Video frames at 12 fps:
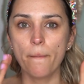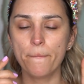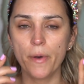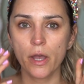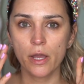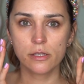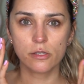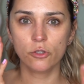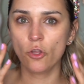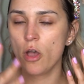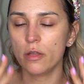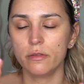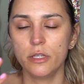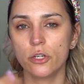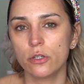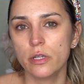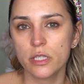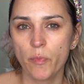but not
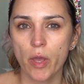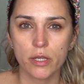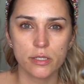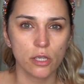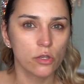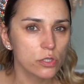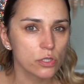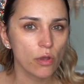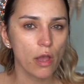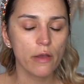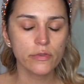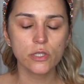nearly as bad as I used to have.